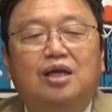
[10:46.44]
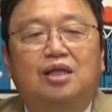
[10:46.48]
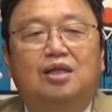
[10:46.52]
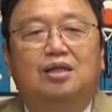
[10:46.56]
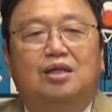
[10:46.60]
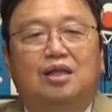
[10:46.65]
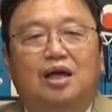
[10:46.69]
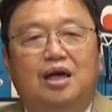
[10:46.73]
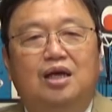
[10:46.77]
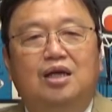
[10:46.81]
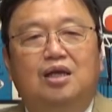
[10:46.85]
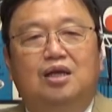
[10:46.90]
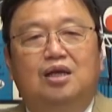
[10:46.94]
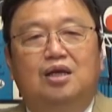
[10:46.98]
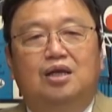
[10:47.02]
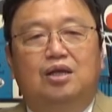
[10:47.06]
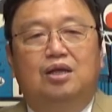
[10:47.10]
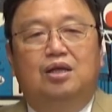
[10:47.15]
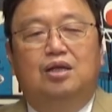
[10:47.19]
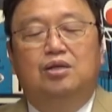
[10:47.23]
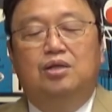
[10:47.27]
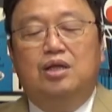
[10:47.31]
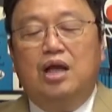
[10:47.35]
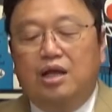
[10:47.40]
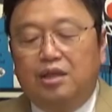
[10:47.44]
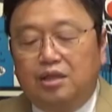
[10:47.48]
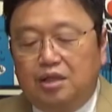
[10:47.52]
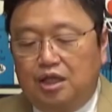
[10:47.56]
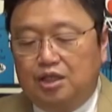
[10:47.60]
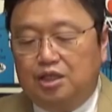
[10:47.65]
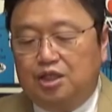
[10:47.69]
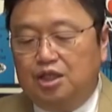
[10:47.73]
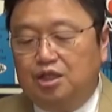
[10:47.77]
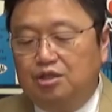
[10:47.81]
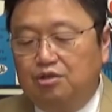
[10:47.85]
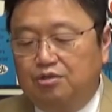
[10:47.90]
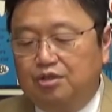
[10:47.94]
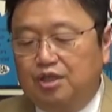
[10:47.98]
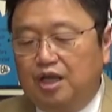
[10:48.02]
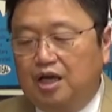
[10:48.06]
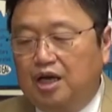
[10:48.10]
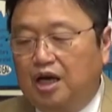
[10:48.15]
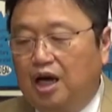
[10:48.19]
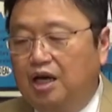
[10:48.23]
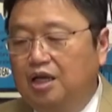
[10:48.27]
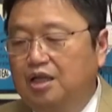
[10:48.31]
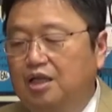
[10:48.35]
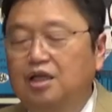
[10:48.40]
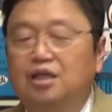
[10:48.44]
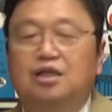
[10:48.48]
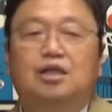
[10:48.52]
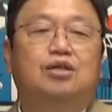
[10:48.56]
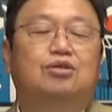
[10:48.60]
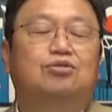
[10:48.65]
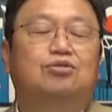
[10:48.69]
But at the same time, he makes